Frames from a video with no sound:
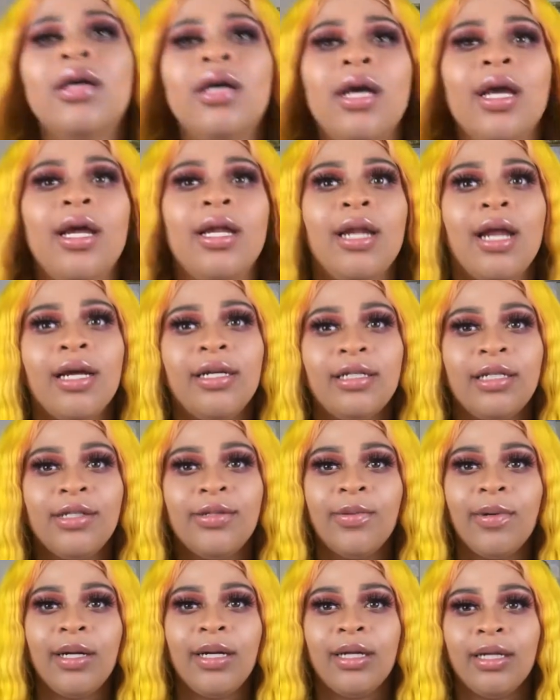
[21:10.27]
And that's
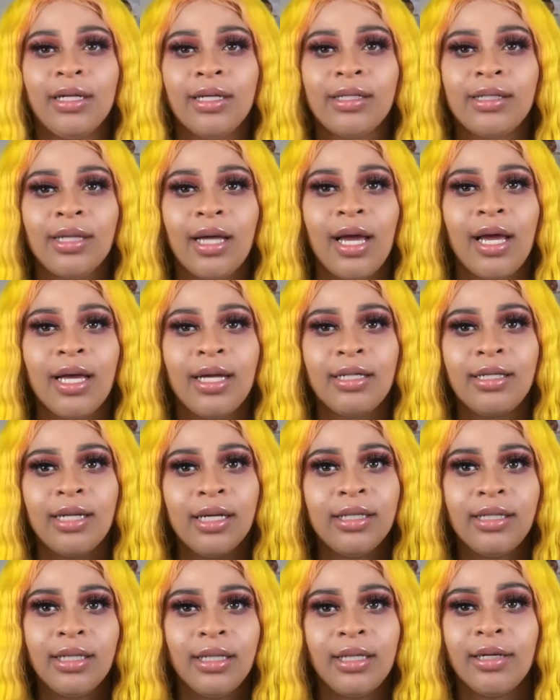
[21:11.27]
just what it looks like. It
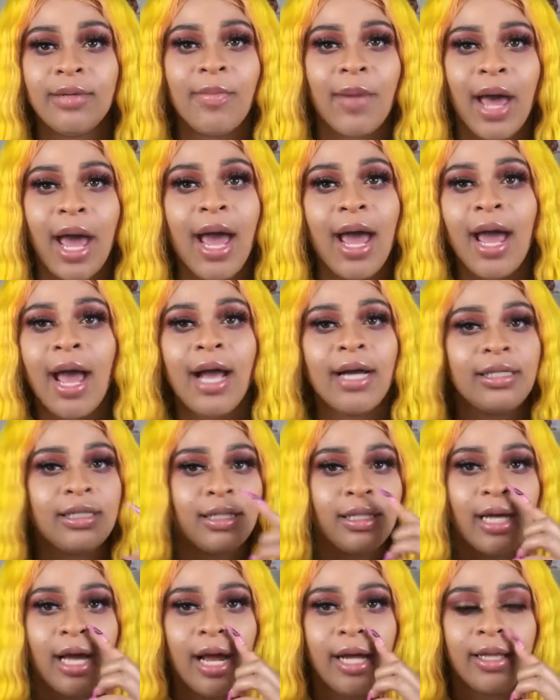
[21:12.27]
doesn't look bad
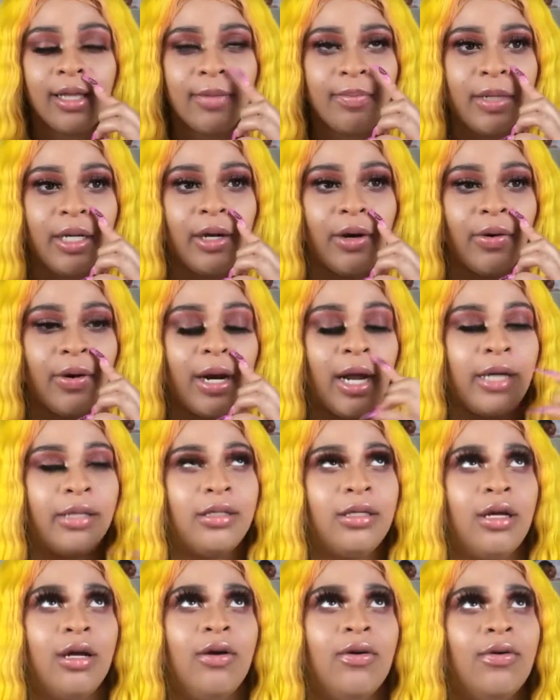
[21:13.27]
actually after me going out.
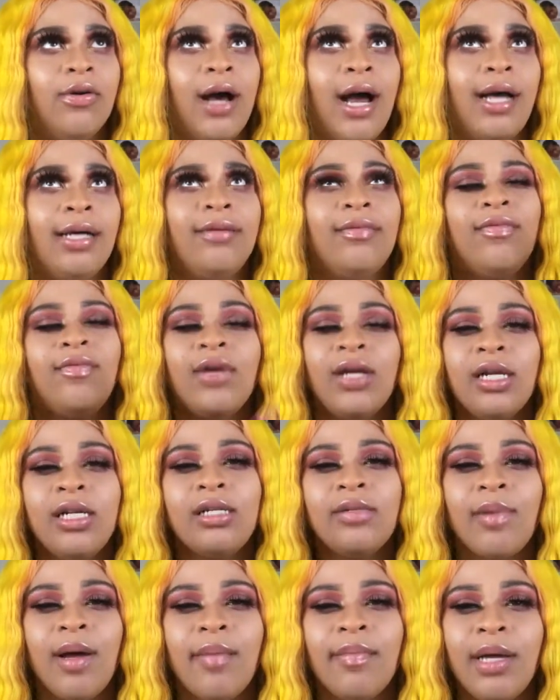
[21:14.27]
So I
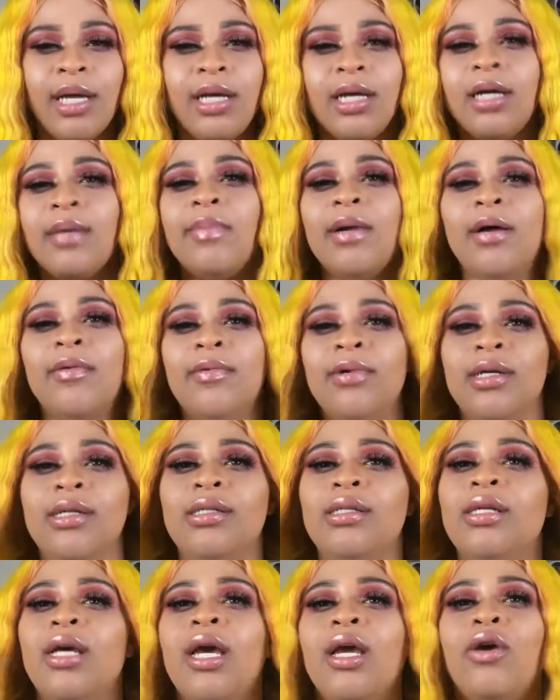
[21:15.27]
finished my makeup. I want to
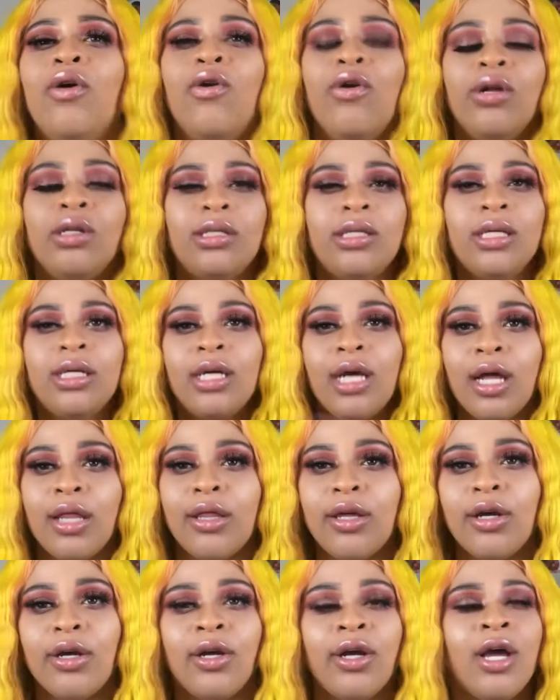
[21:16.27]
say all
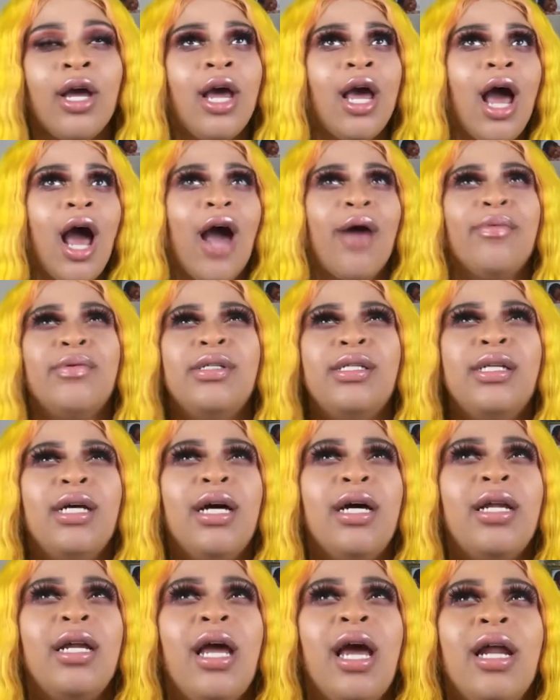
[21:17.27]
together I was
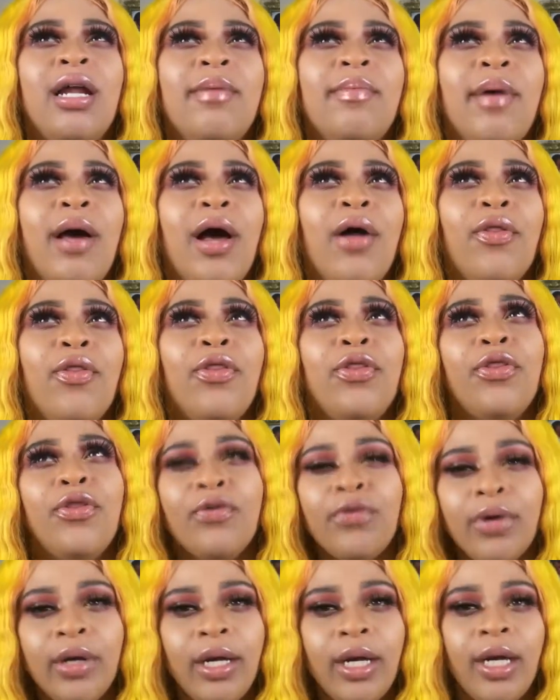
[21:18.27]
done at about
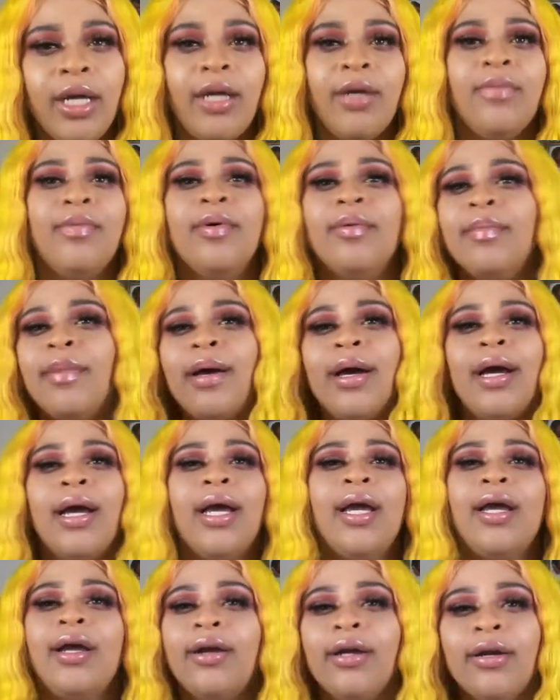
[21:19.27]
3 with my
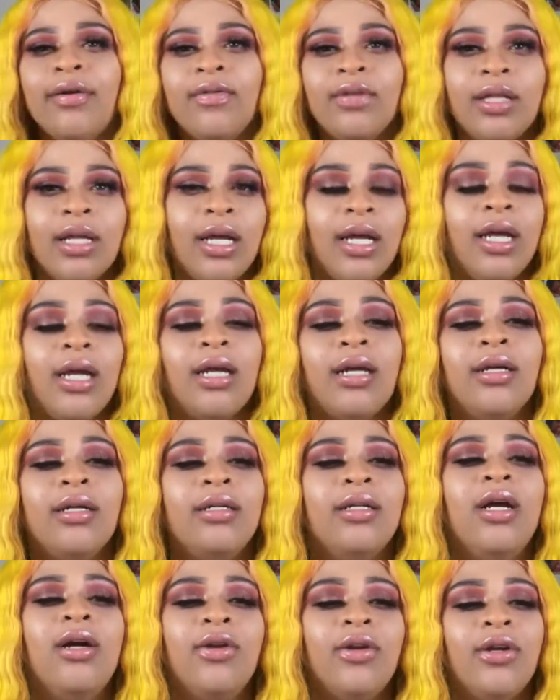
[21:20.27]
hair and everything.
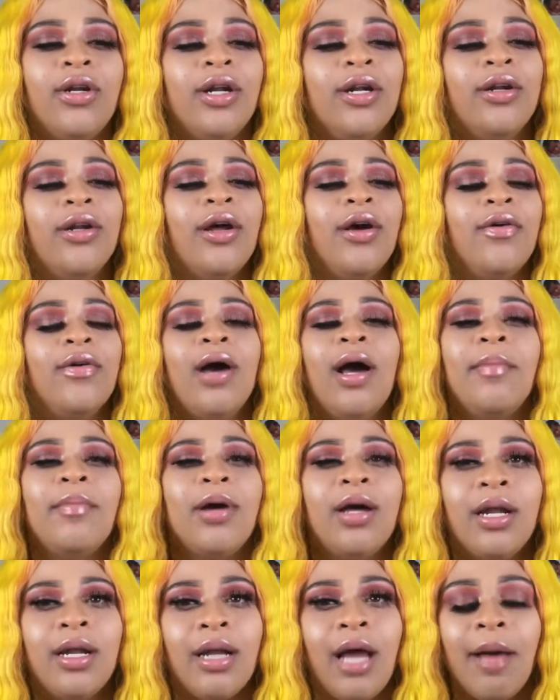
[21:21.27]
No,
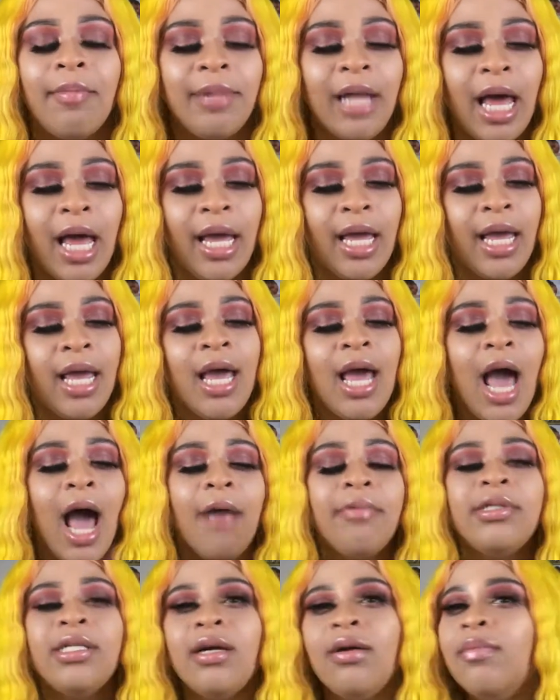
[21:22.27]
I'm lying.
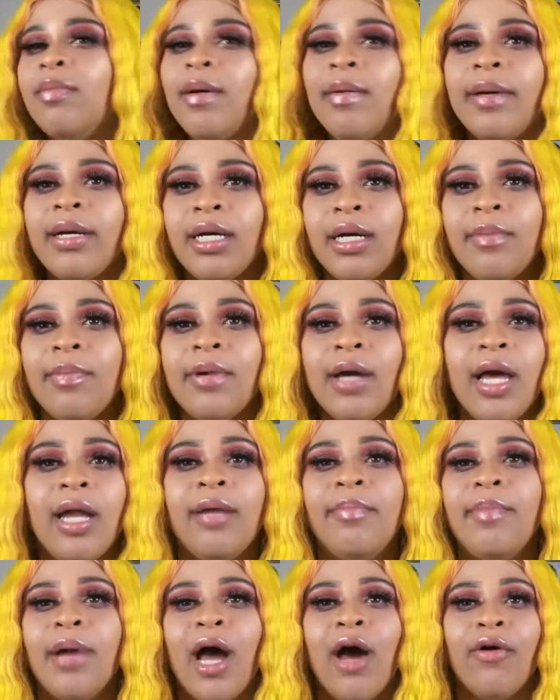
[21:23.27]
I was done with my makeup at
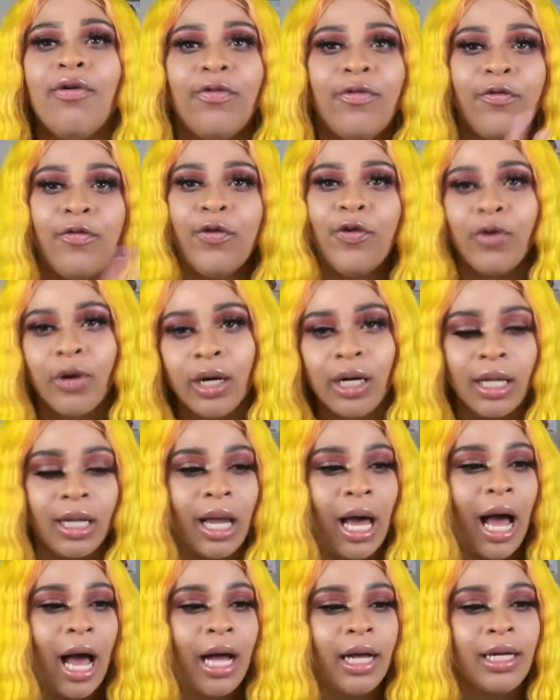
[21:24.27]
about 4
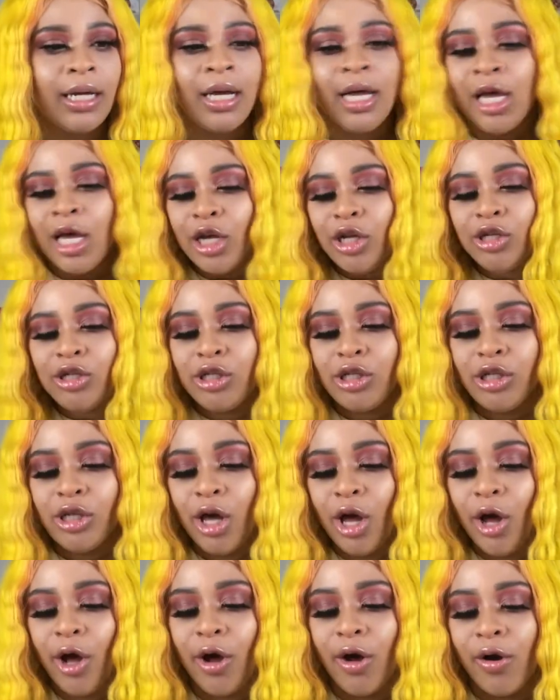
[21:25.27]
o'clock.
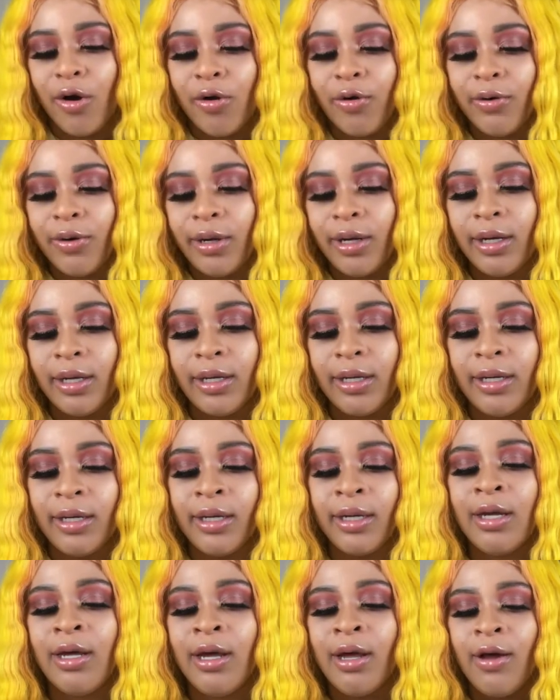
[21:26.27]
So
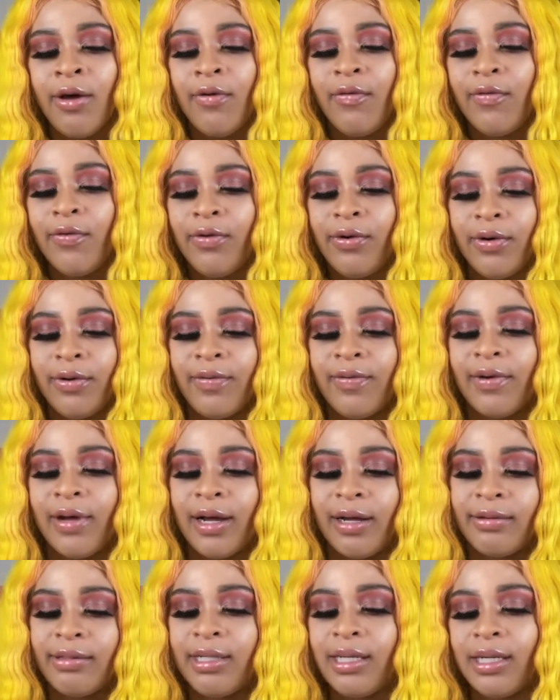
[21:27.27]
4, 5,
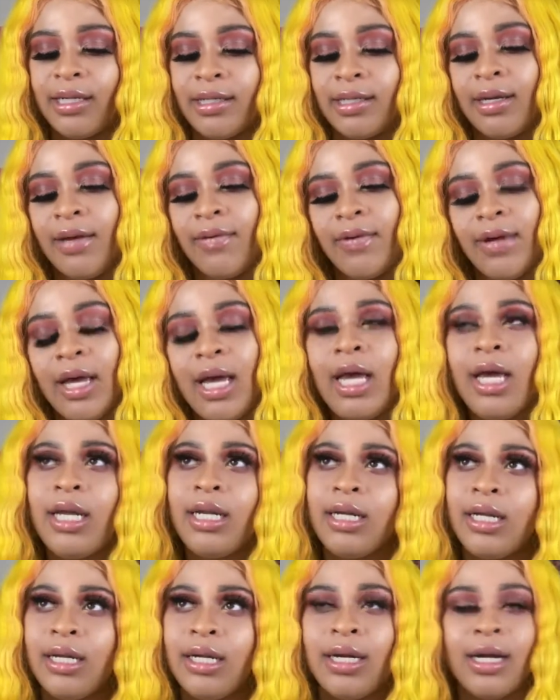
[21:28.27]
6, 7, 8,
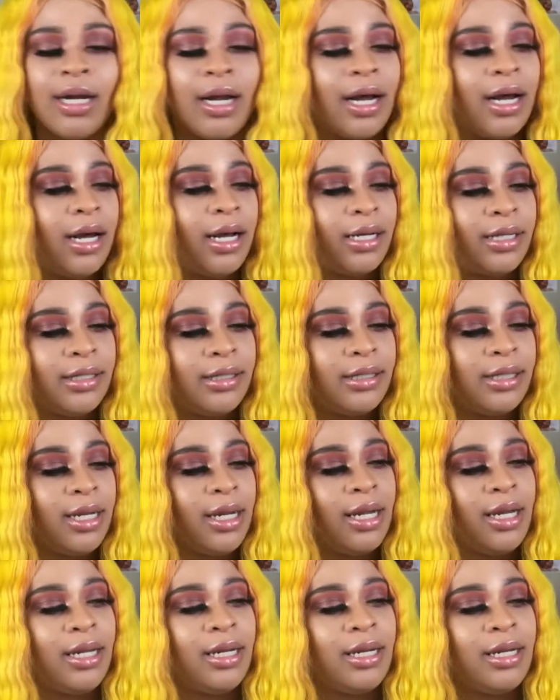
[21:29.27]
9,
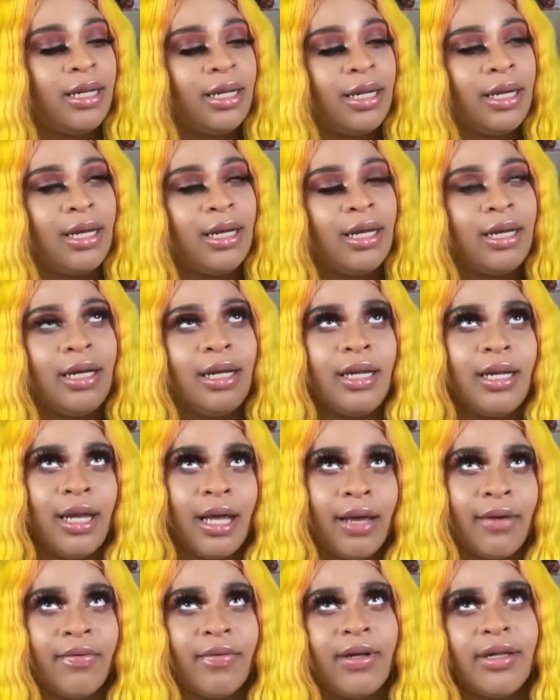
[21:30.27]
10,
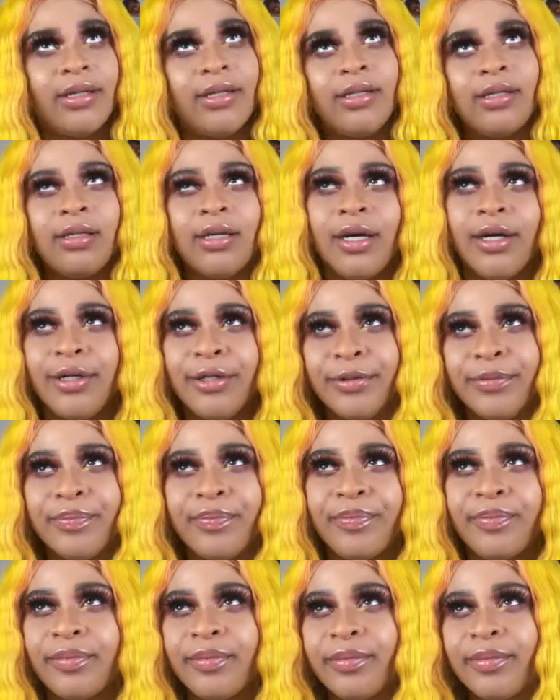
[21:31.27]
11. So
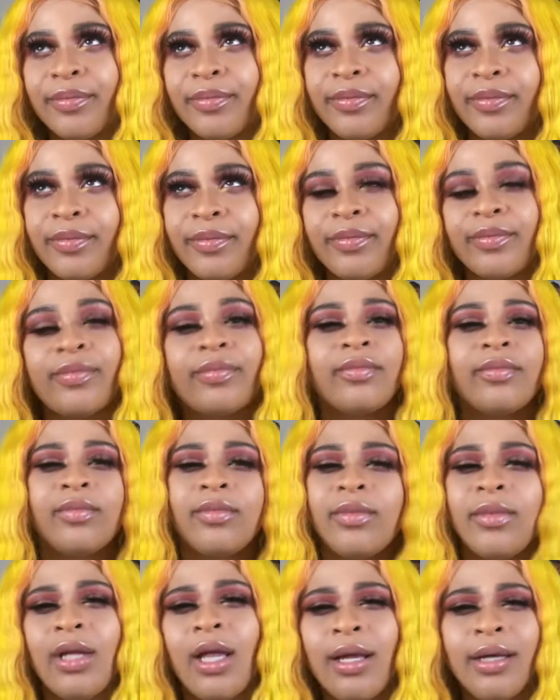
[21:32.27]

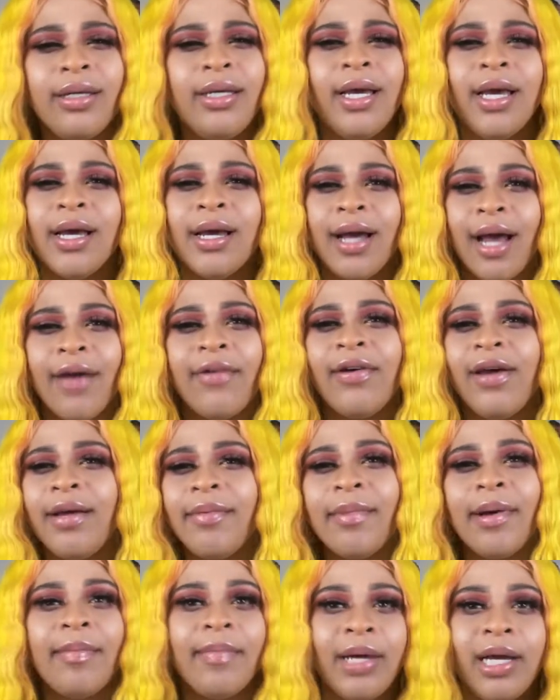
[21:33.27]
yeah, I've had
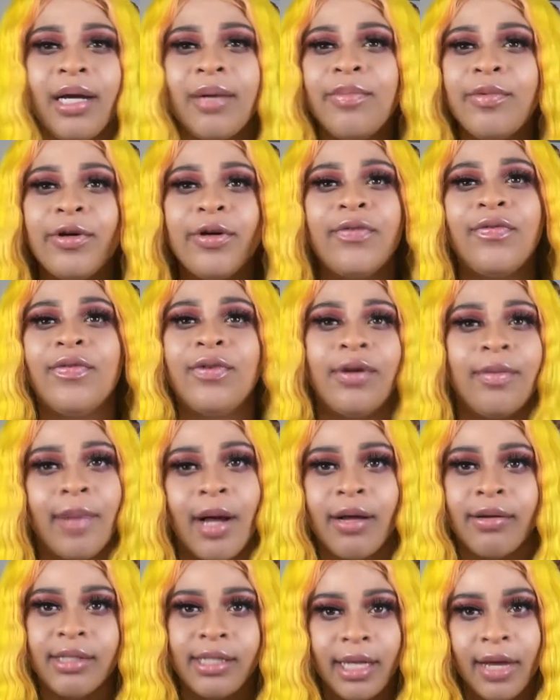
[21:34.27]
my makeup on for
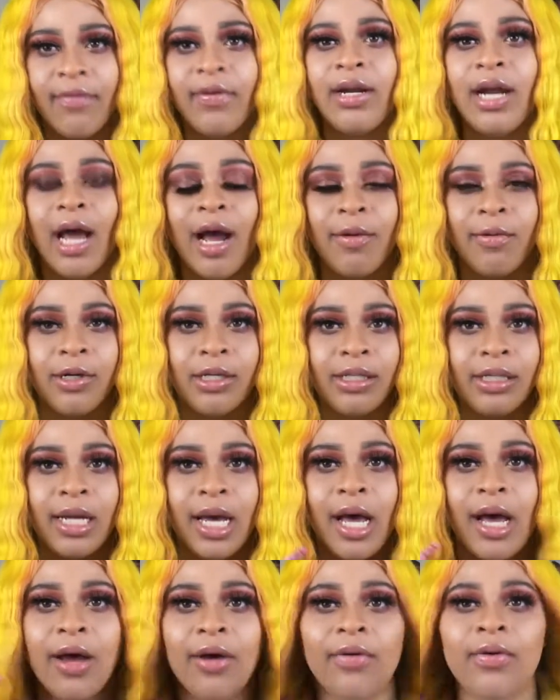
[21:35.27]
about 7 hours
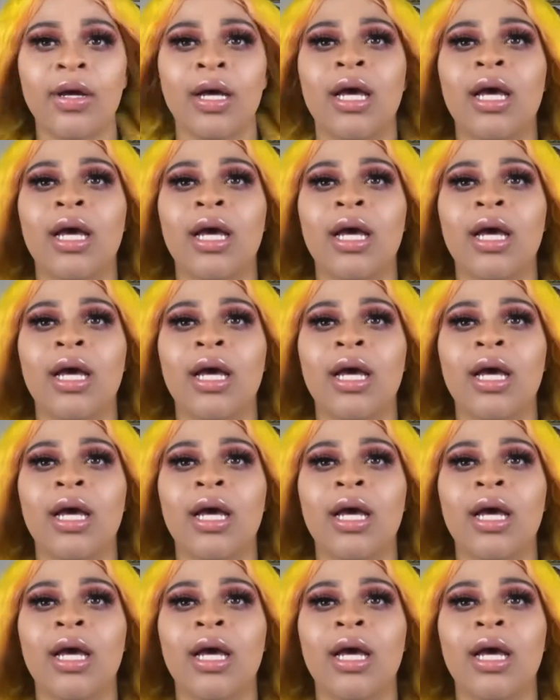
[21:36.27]
now.